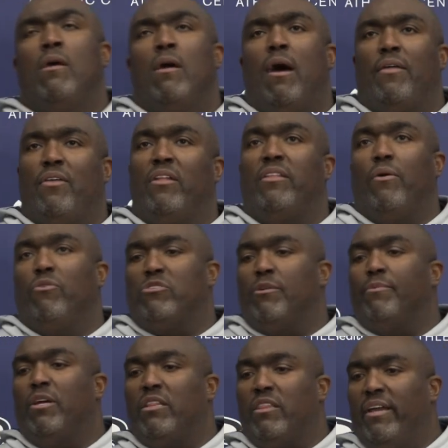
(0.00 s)
I thought there were
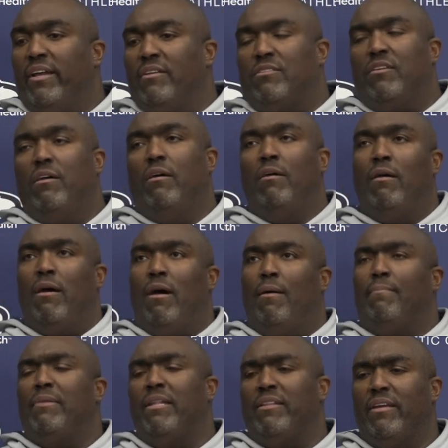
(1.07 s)
some good things
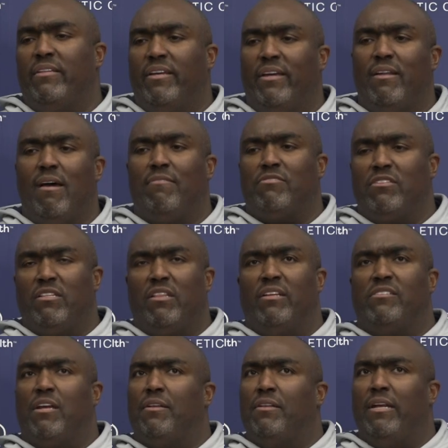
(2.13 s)
um, that they did, obviously
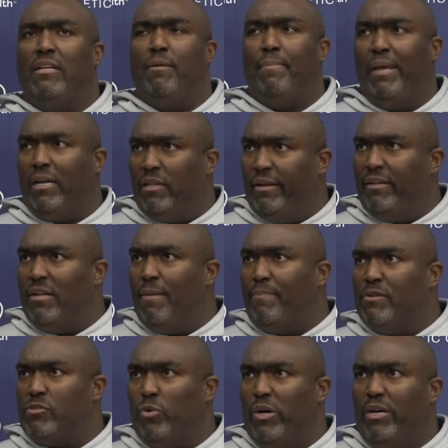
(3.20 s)
things that need to be cleaned up
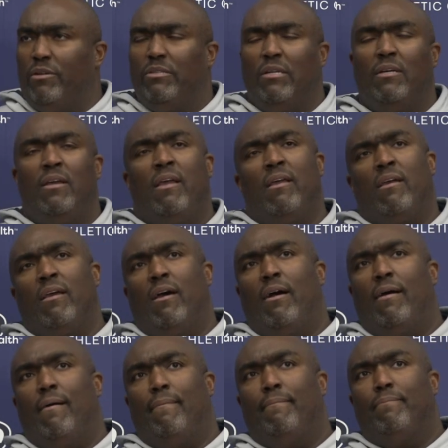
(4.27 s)
as well.
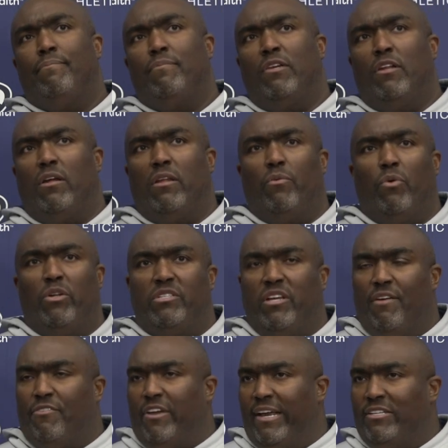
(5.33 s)
Um, you know, the one
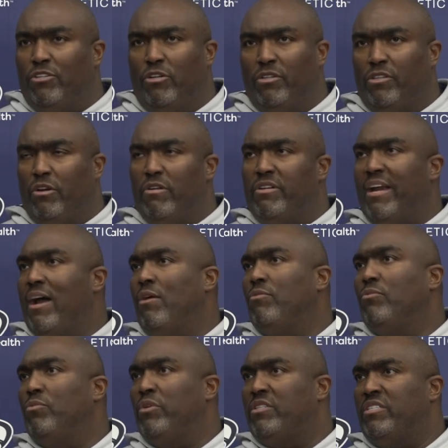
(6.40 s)
tough catch on third
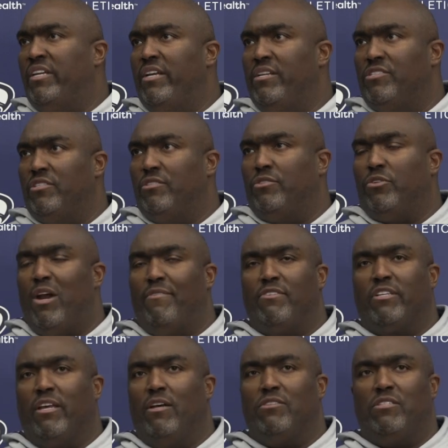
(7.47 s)
down with Tees and Travis
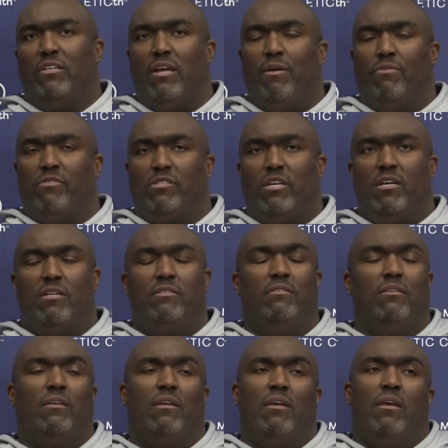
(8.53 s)
Kelce, that was uh,
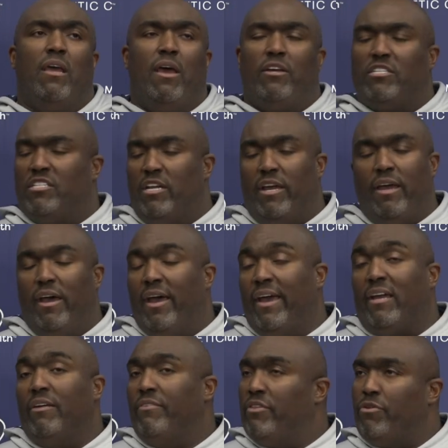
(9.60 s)
that was a
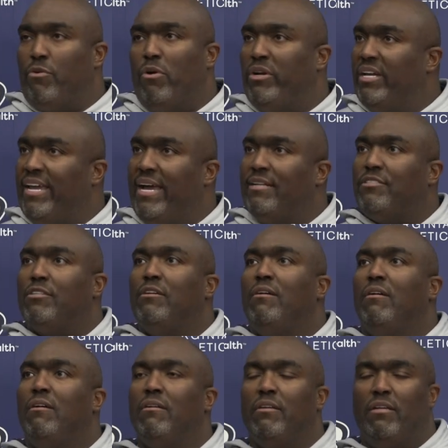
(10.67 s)
heck of a throw and a catch.
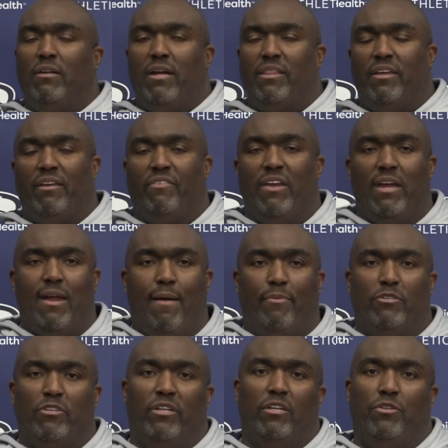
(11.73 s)
You know, I think if you had an
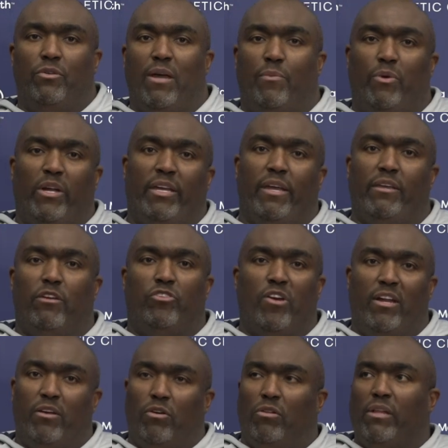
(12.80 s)
opportunity to do that one again, you try
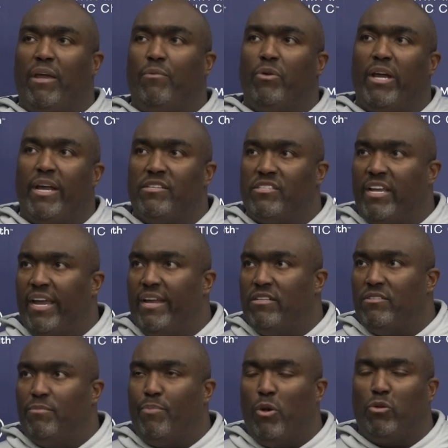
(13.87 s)
to go late with hands to
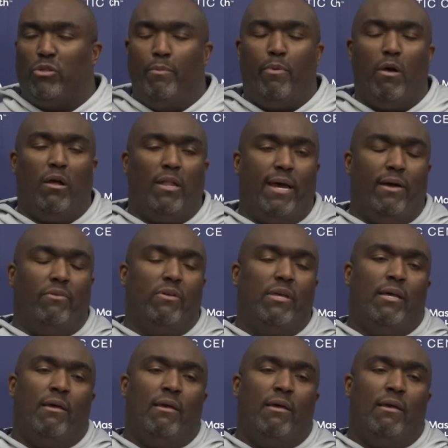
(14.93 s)
hands and poke the ball out.